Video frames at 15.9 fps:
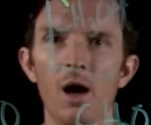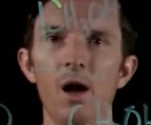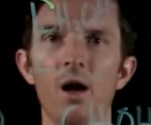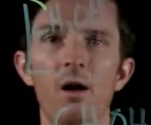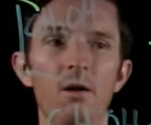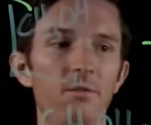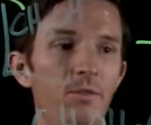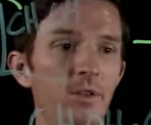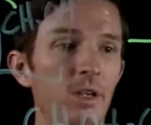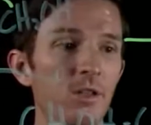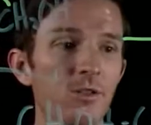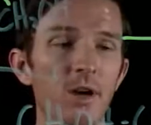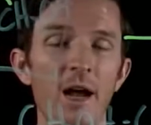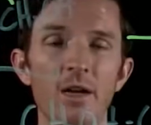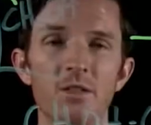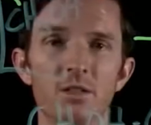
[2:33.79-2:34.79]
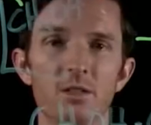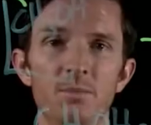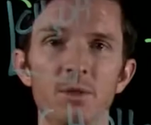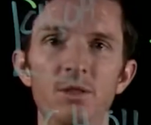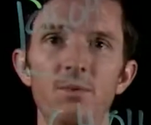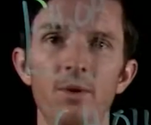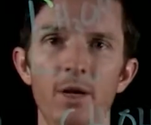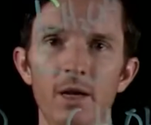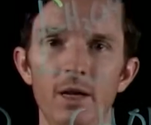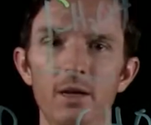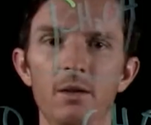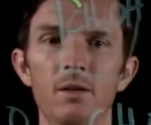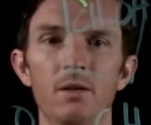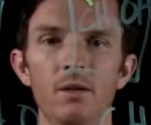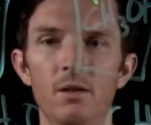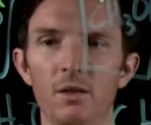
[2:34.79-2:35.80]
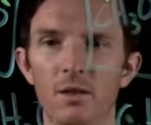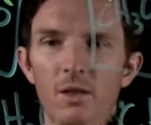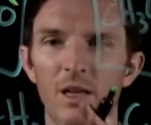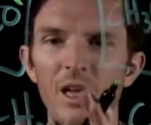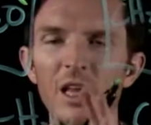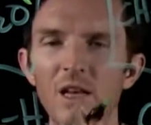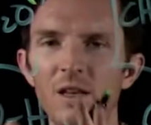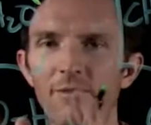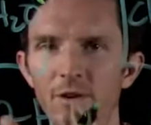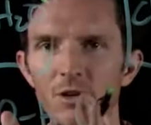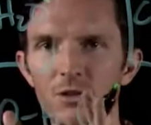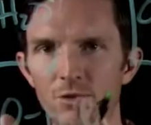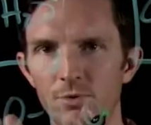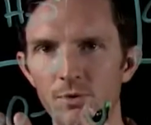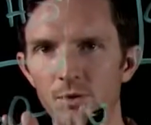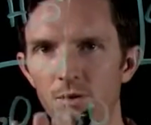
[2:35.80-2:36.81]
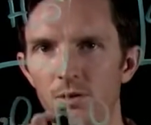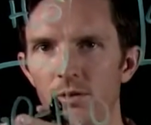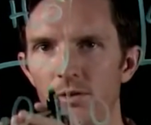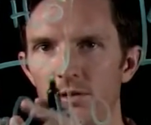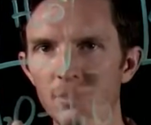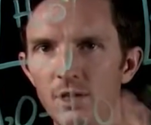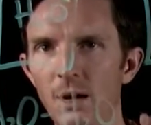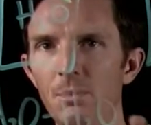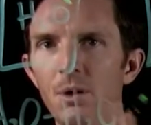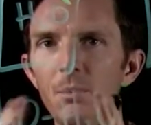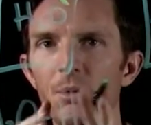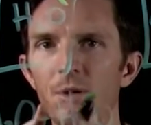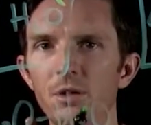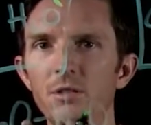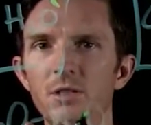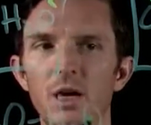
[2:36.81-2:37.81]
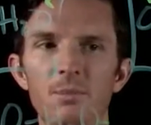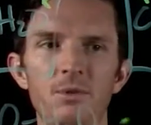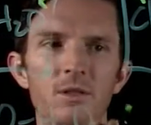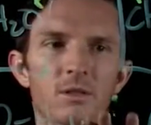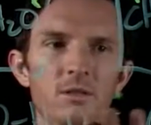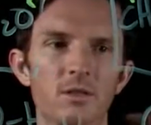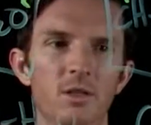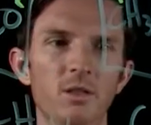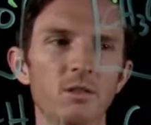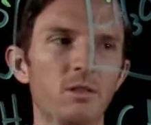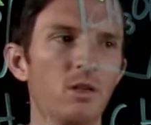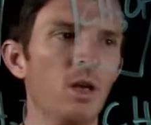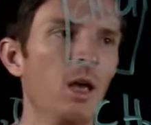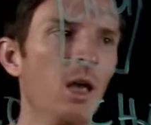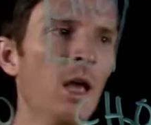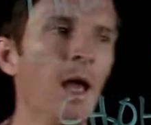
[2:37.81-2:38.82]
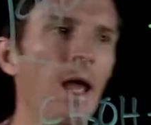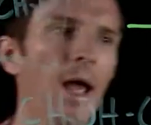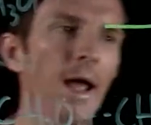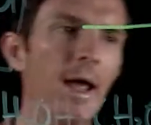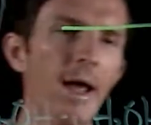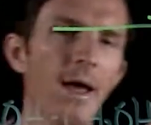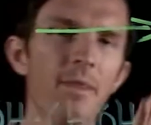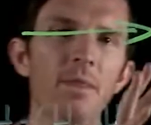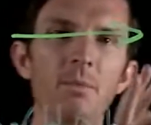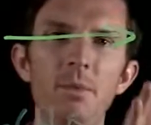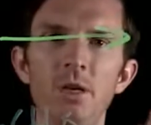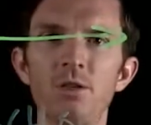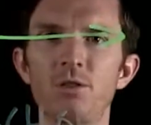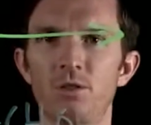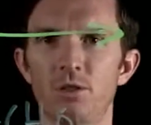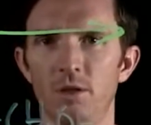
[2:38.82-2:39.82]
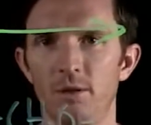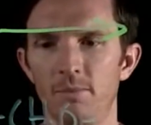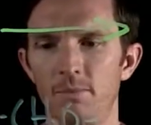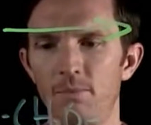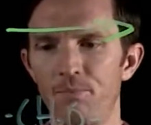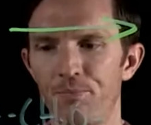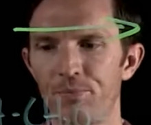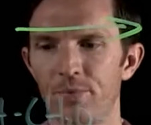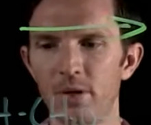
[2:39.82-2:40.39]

of the attractions between the individual separate pure substances and the mixture.